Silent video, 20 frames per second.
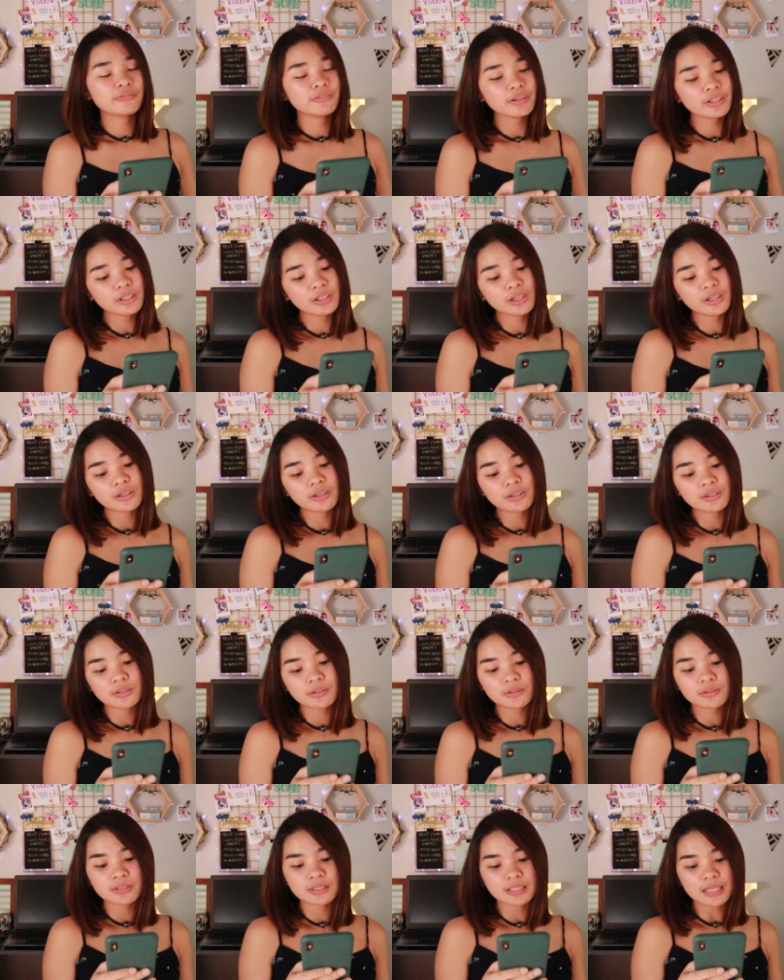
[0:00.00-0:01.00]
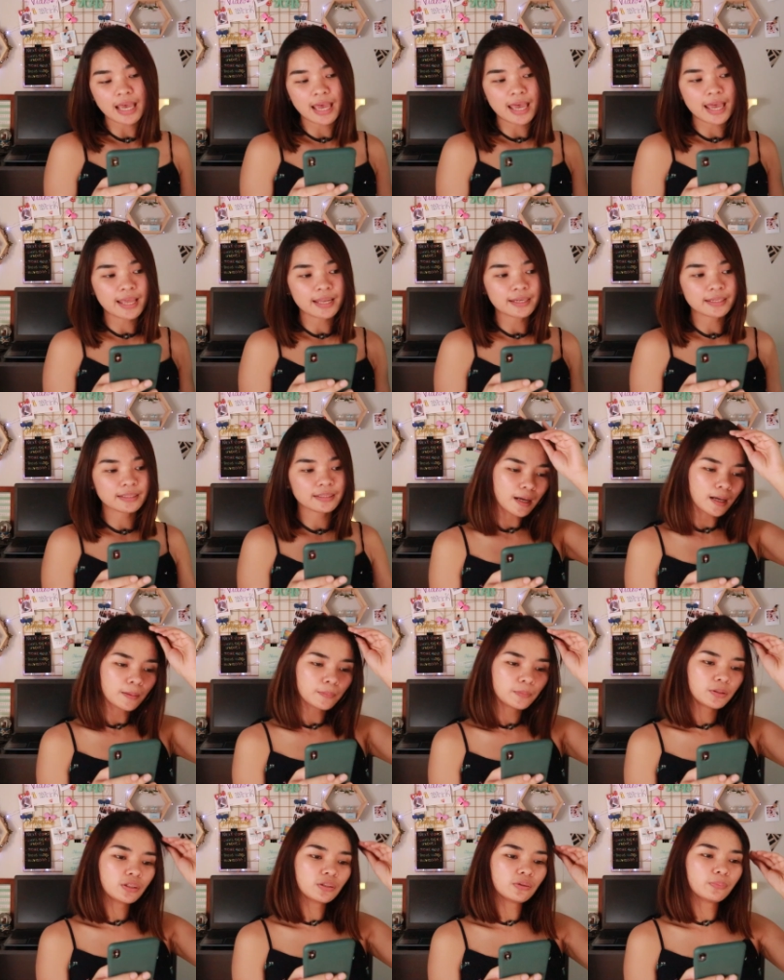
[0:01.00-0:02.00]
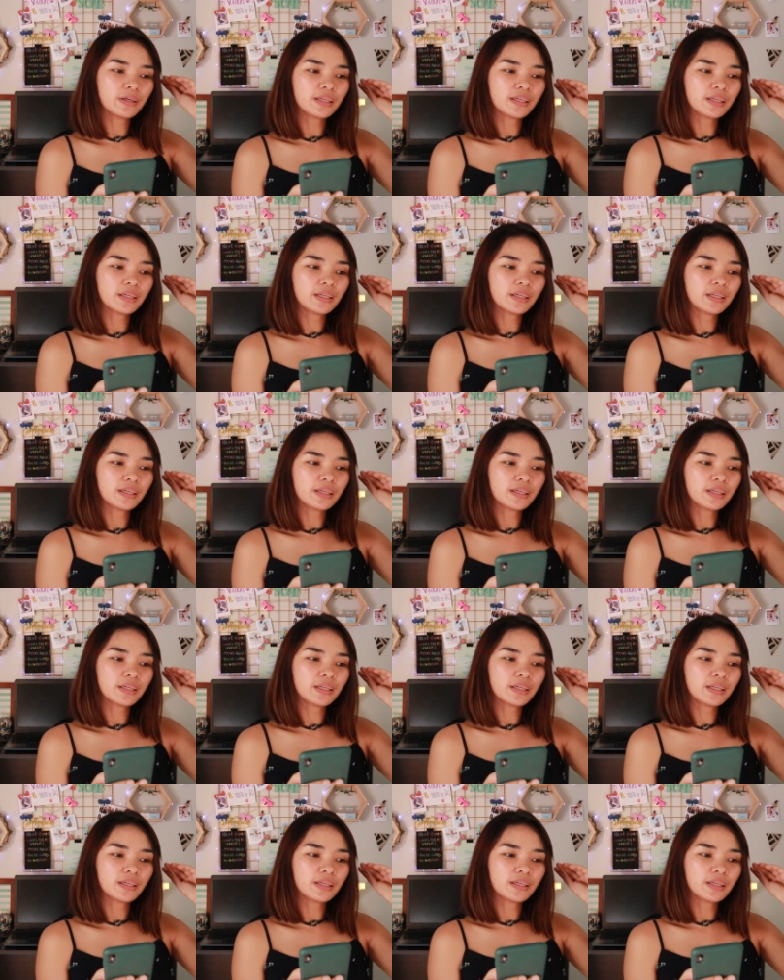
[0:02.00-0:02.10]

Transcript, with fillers: videos and um, you know,